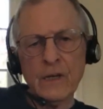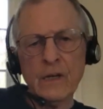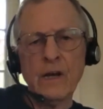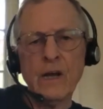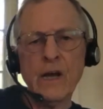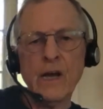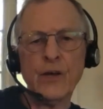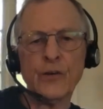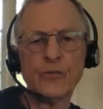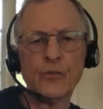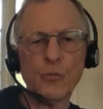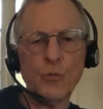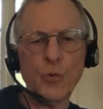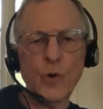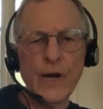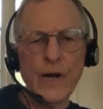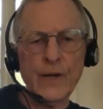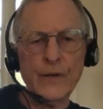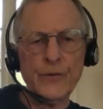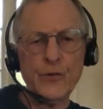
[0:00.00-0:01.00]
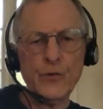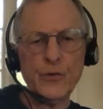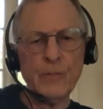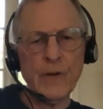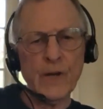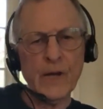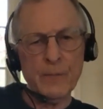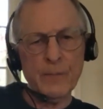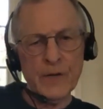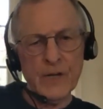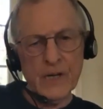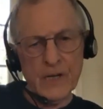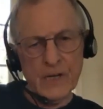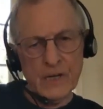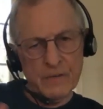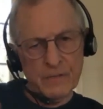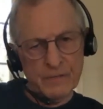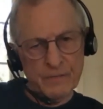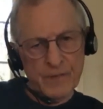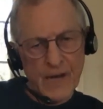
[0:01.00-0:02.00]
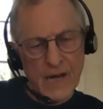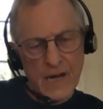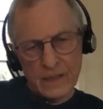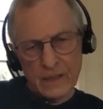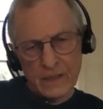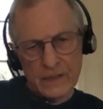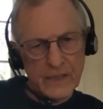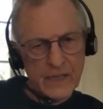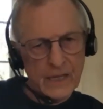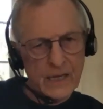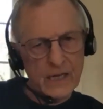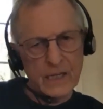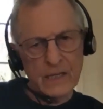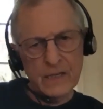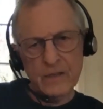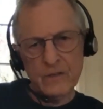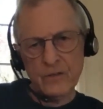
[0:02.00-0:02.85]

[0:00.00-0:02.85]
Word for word: as a way to maybe validate